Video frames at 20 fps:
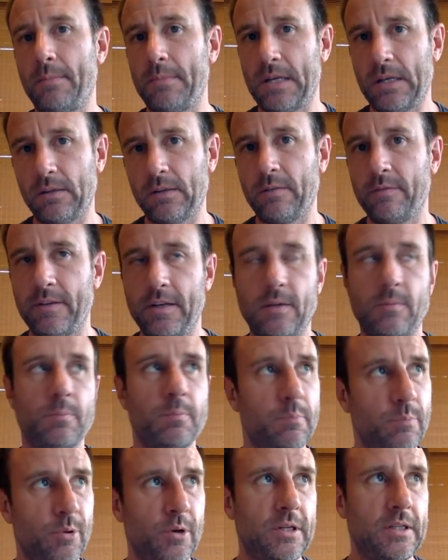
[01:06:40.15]
I mean, I live in a
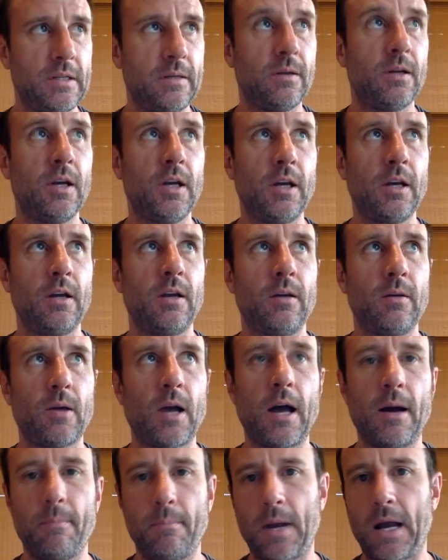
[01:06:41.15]
pretty
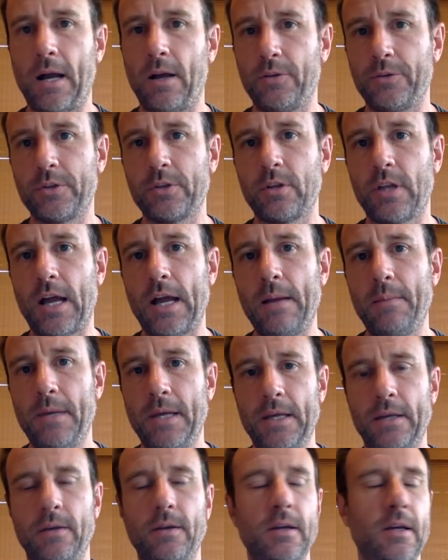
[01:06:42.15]
mild
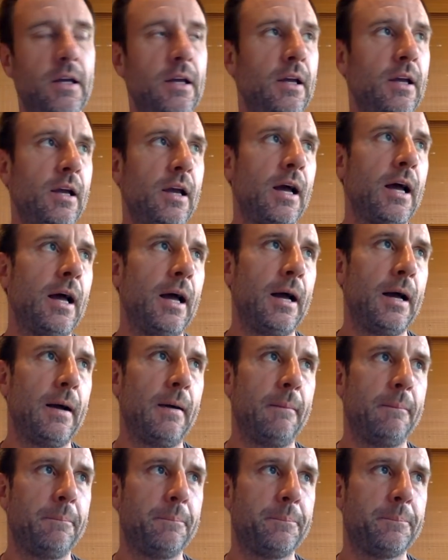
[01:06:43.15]
climate.
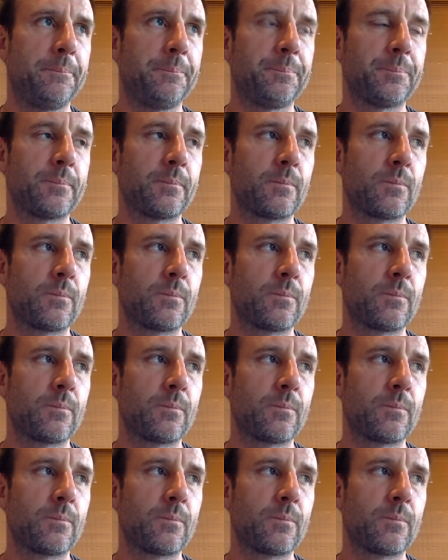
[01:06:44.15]
I